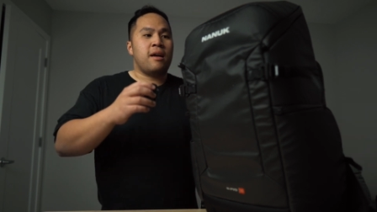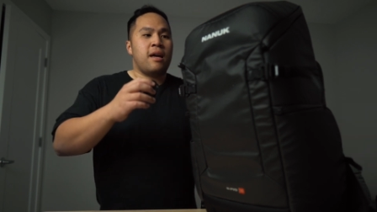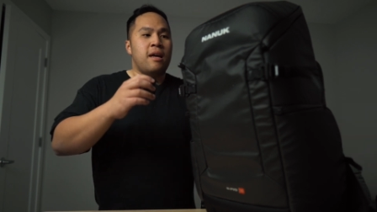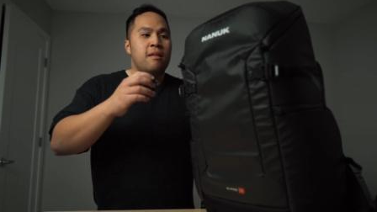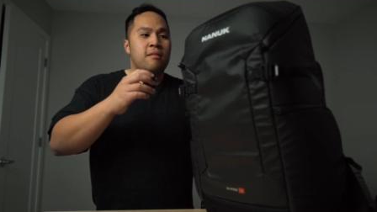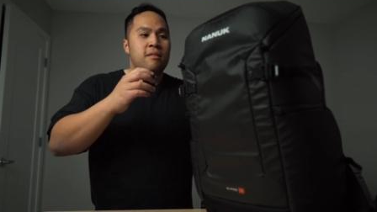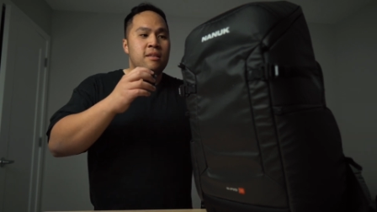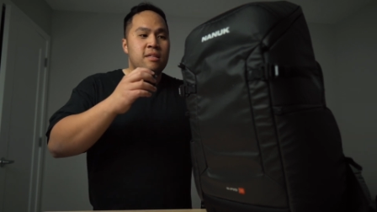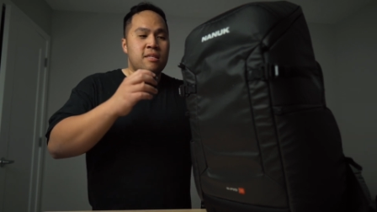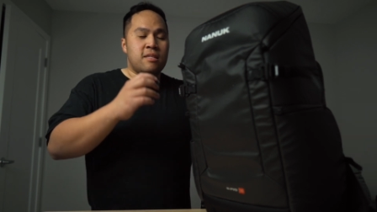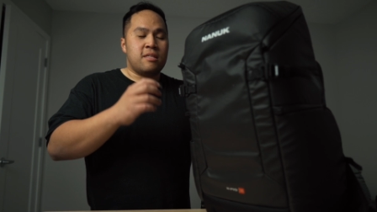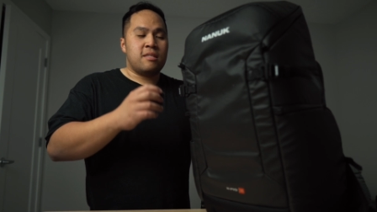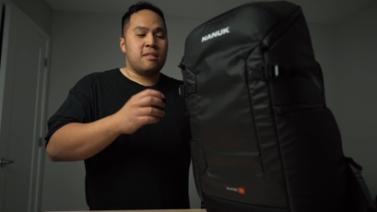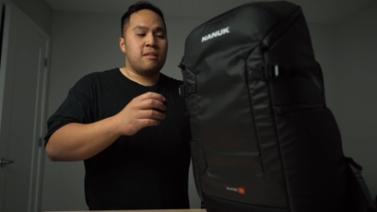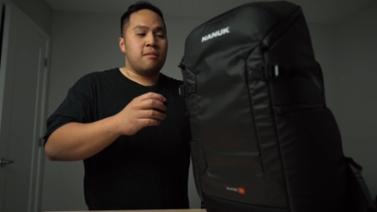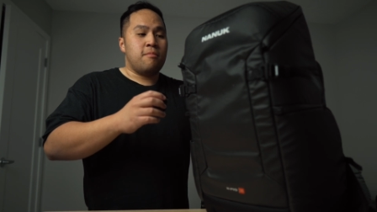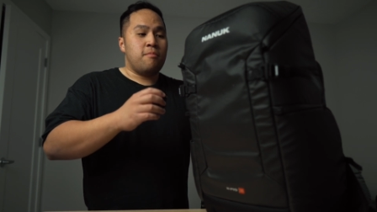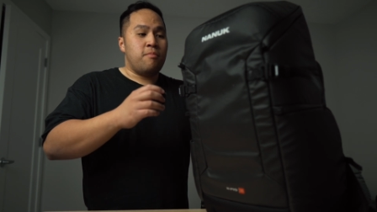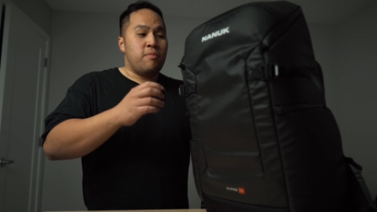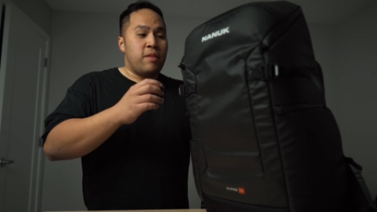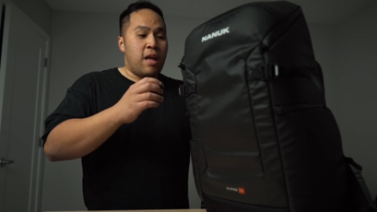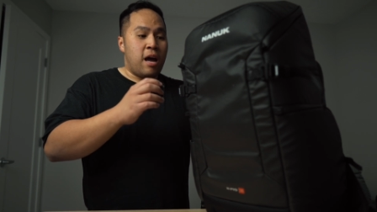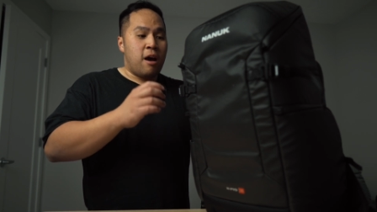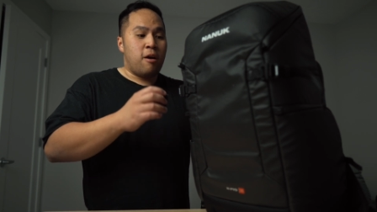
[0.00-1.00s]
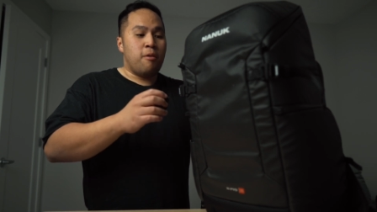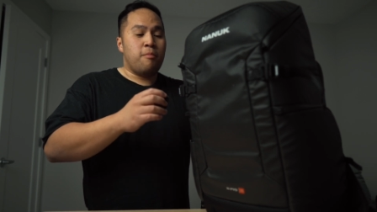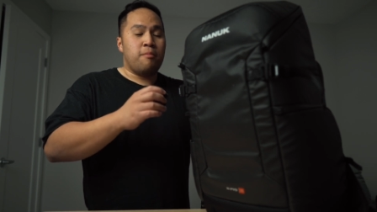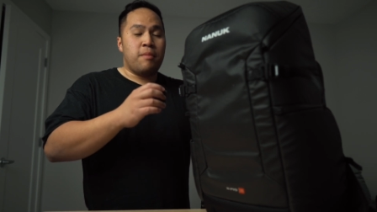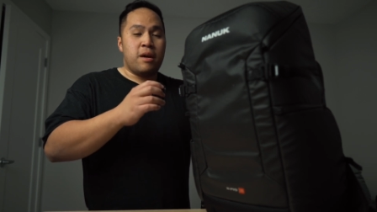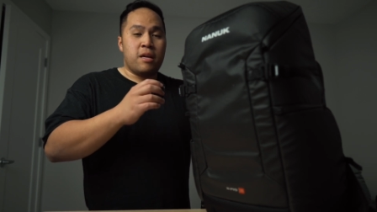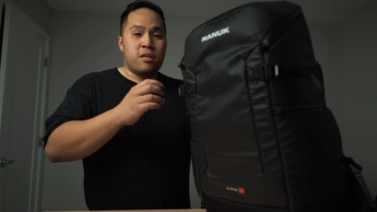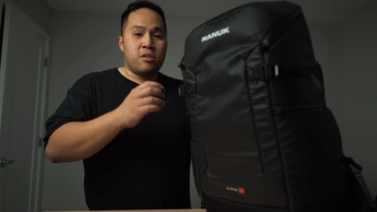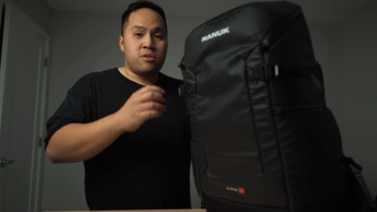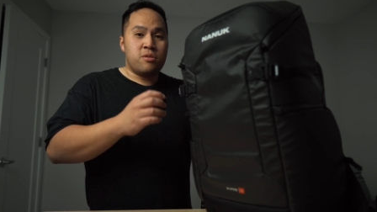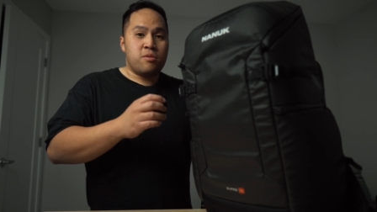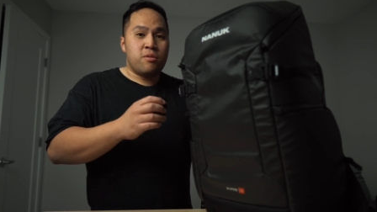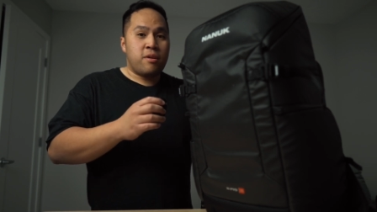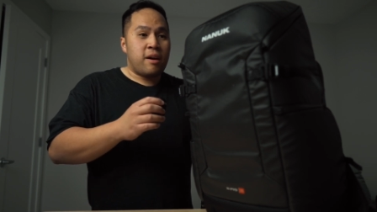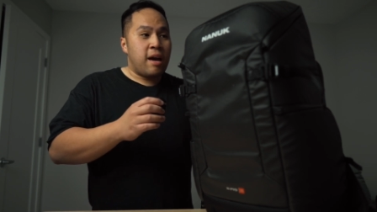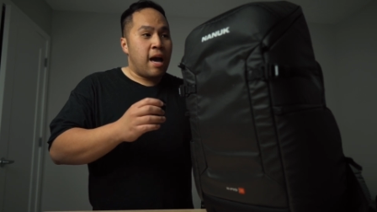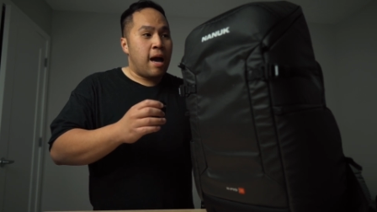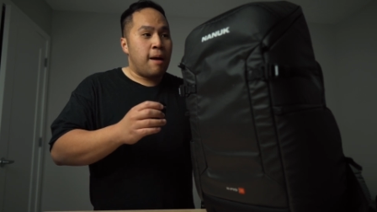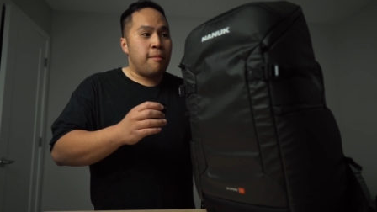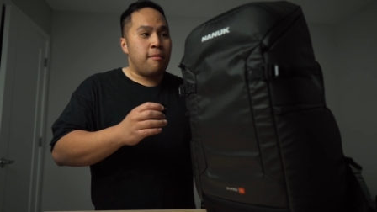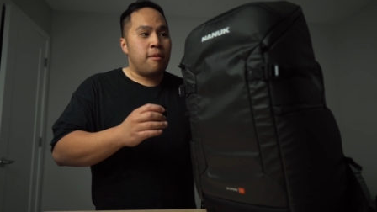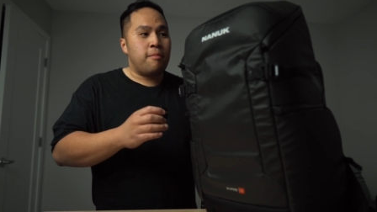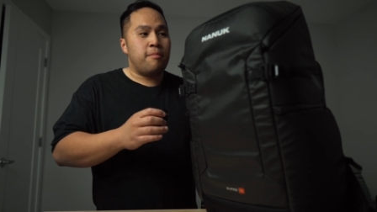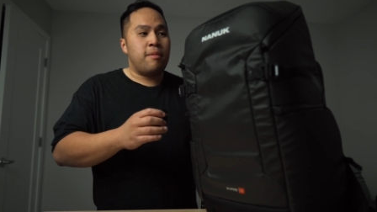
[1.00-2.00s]
and this is now my new
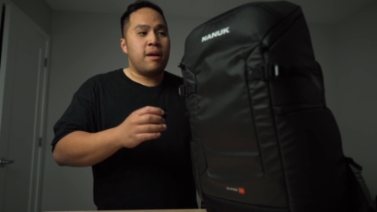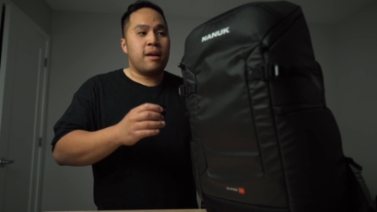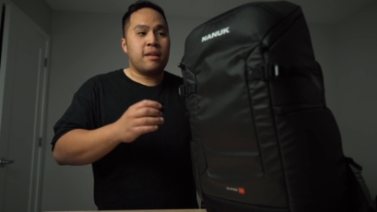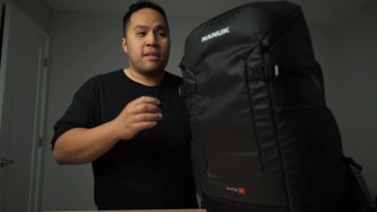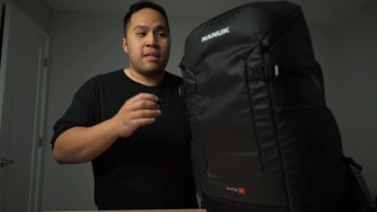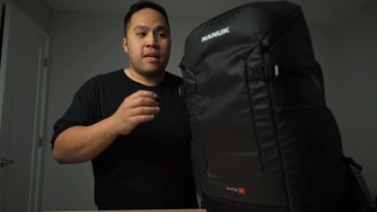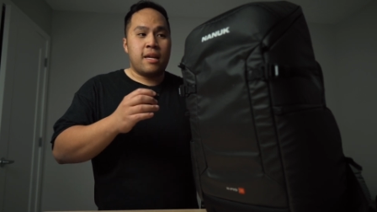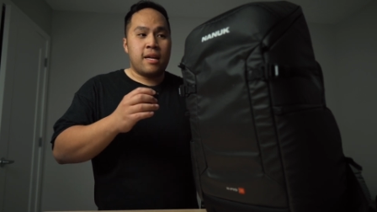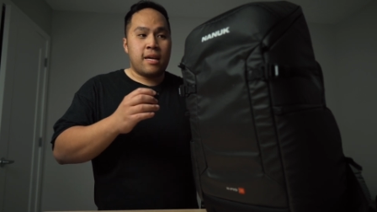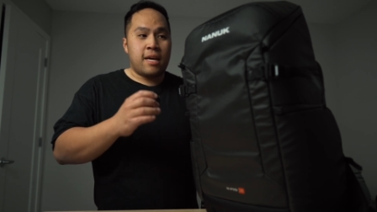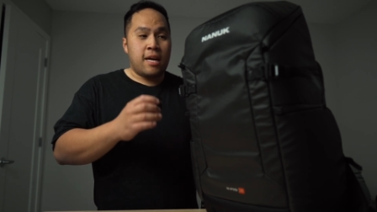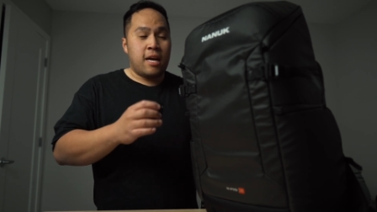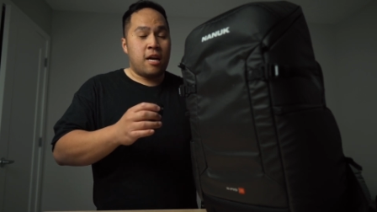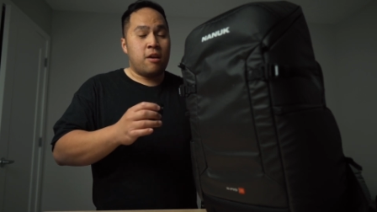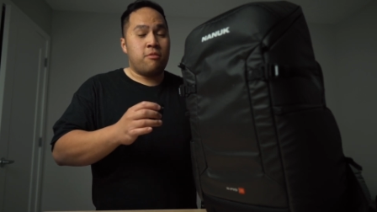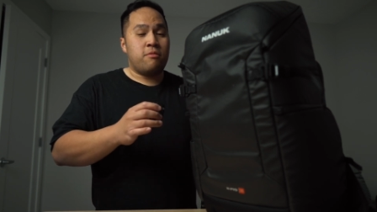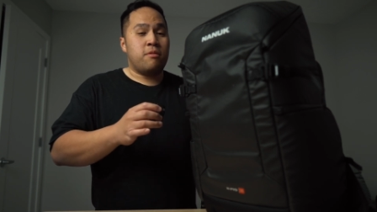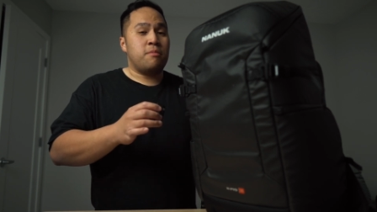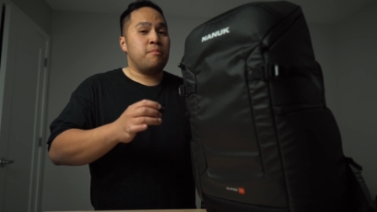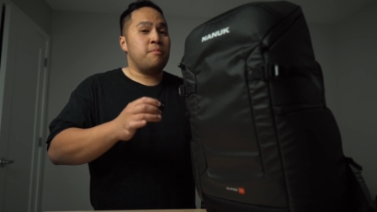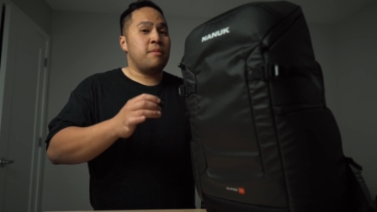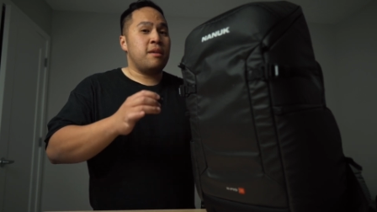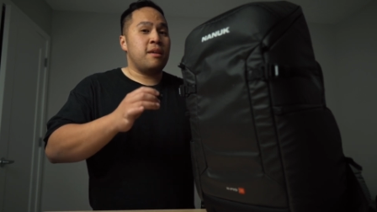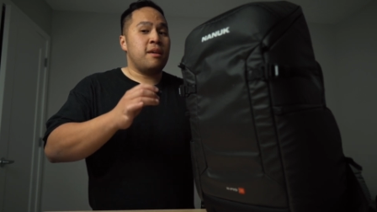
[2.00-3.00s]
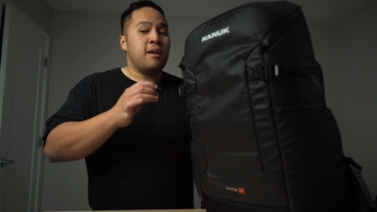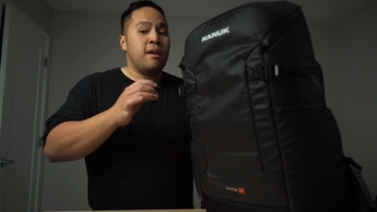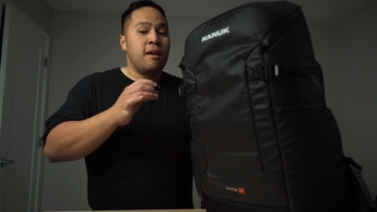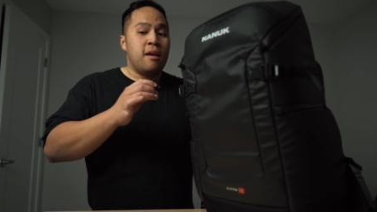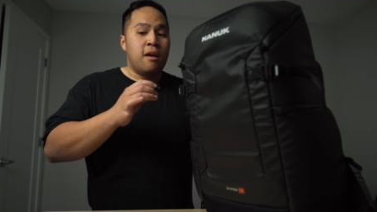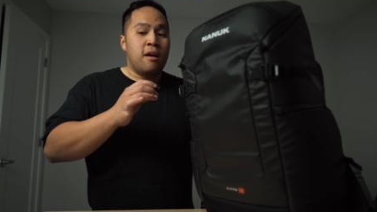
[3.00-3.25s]
camera bag that I carry with me